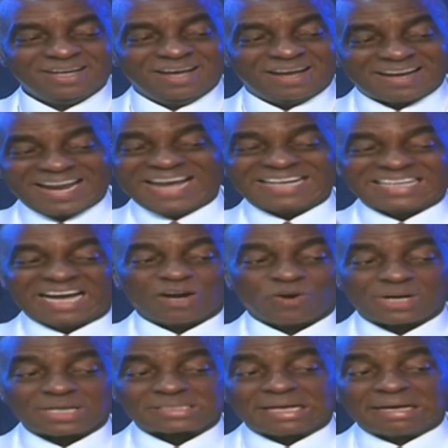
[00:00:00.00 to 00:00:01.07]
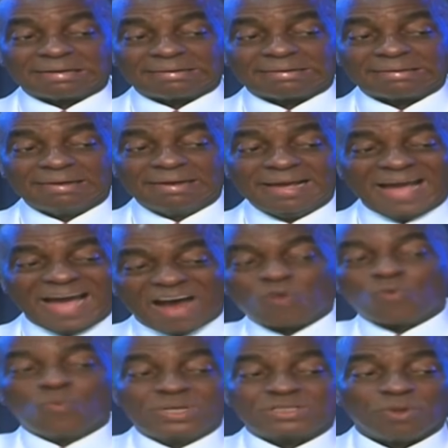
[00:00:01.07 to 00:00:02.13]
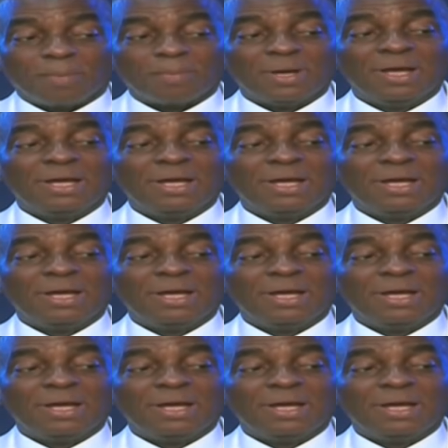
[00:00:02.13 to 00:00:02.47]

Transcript: light and understanding and wisdom.